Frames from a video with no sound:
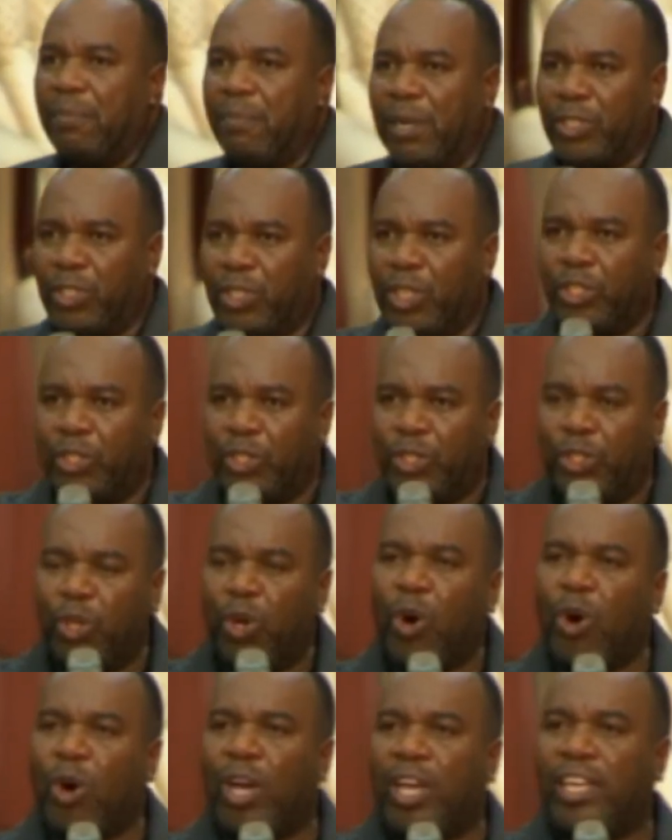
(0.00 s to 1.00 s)
but your
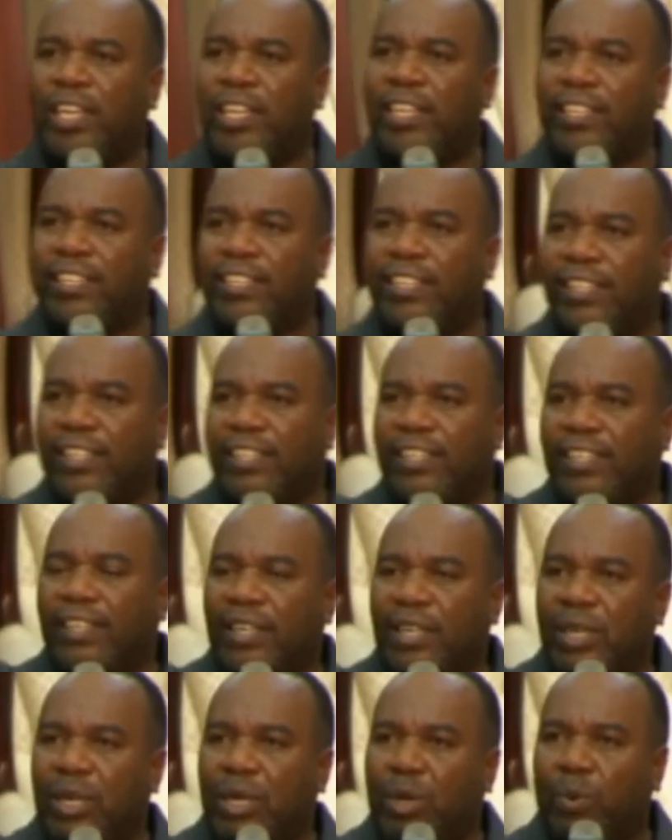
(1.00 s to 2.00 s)
joy
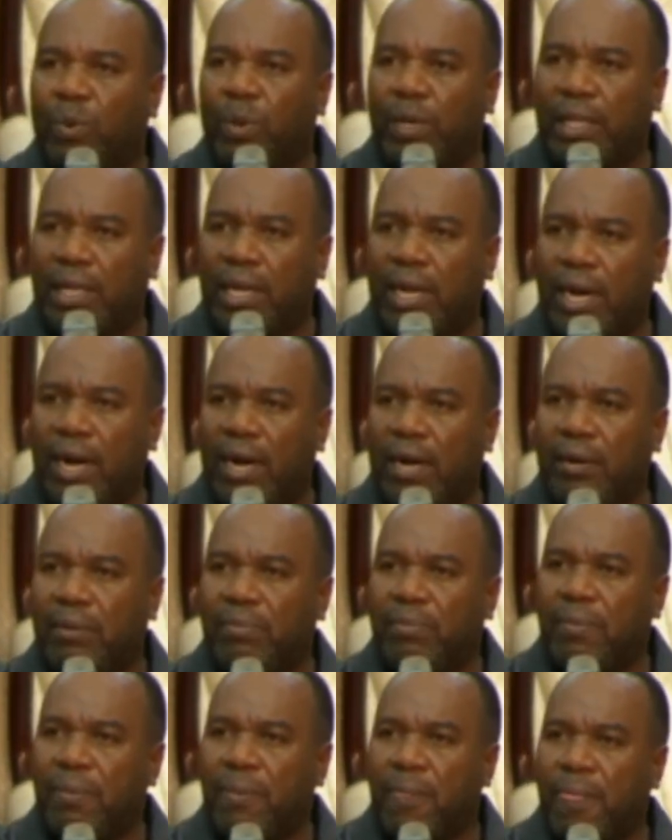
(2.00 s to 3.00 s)
will
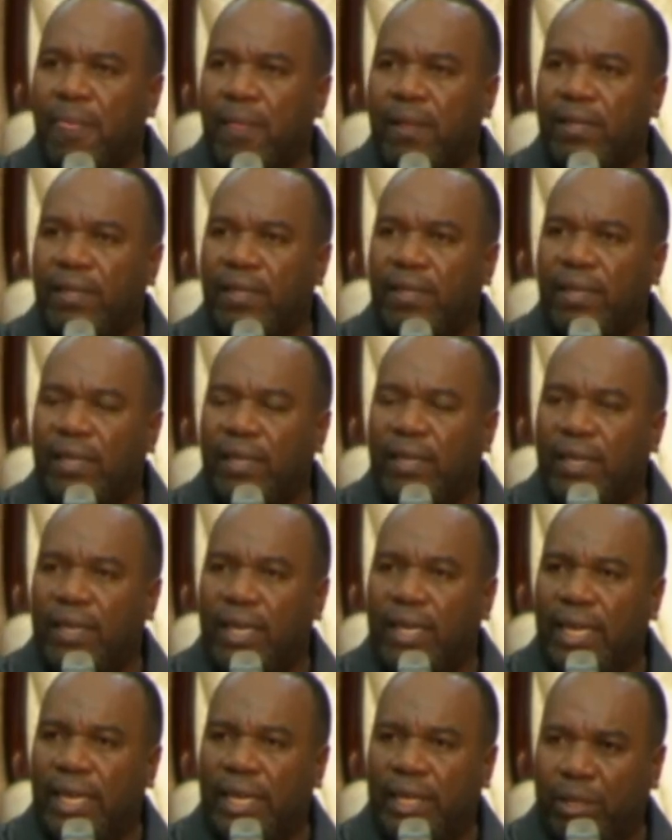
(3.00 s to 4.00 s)
come
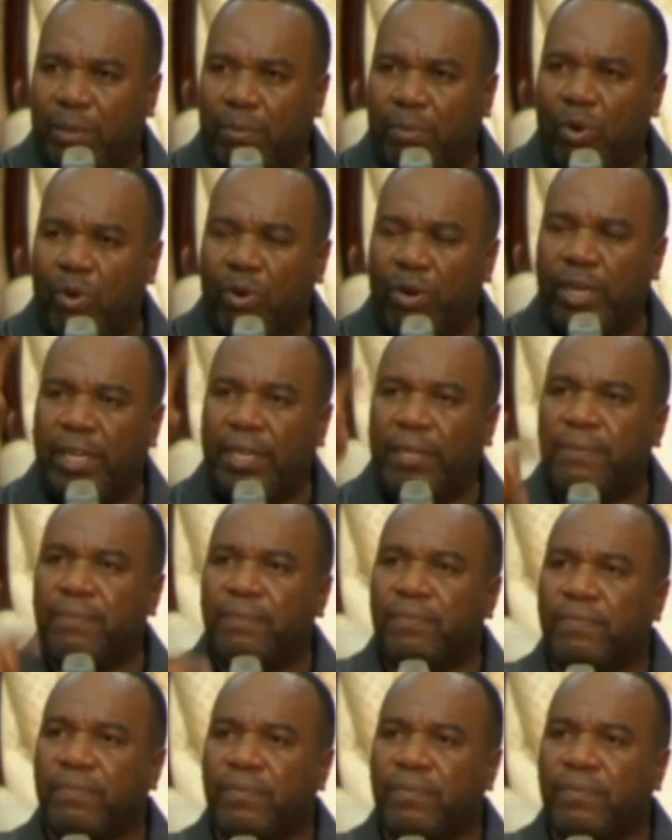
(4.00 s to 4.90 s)
in the morning.